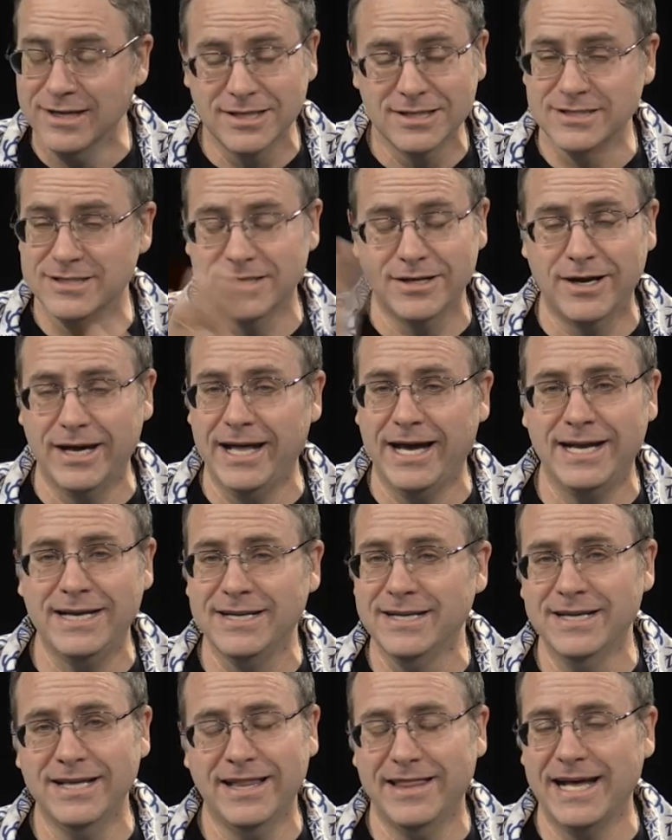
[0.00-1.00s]
So
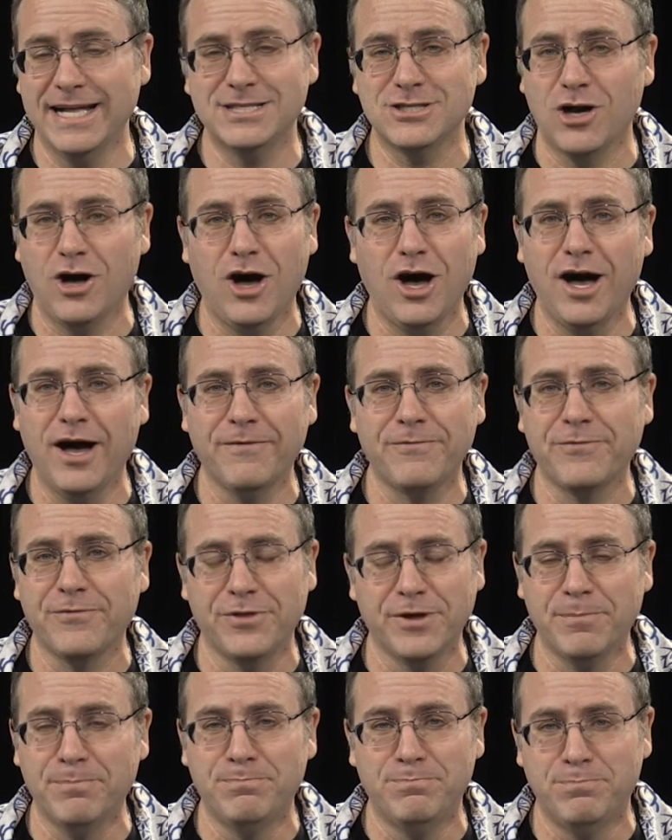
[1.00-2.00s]
that's off
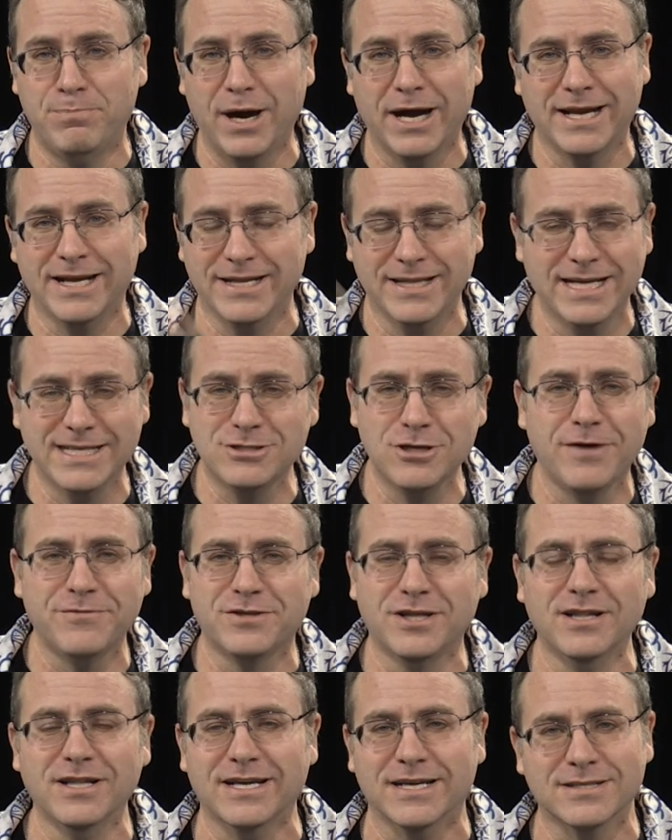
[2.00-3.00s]
the bucket. That's off
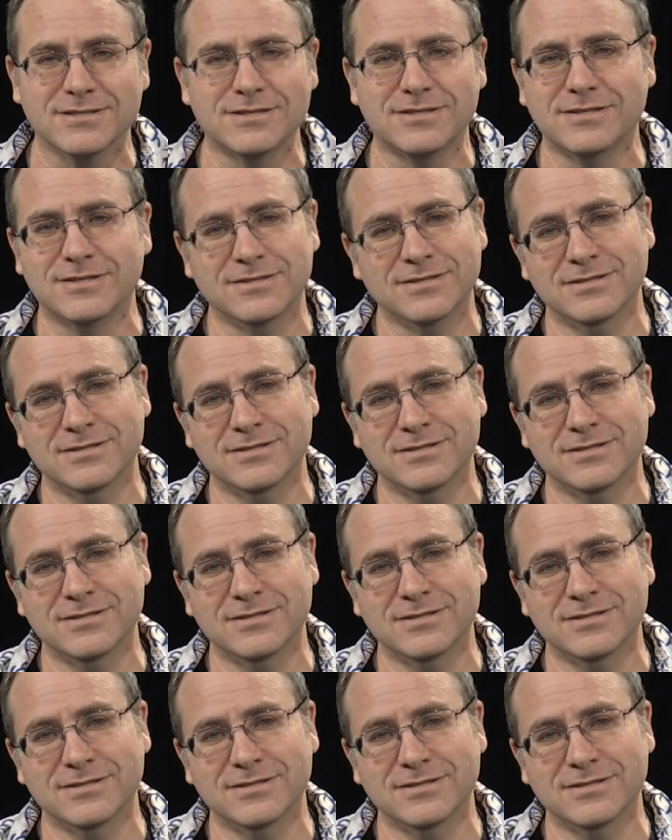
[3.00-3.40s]
the list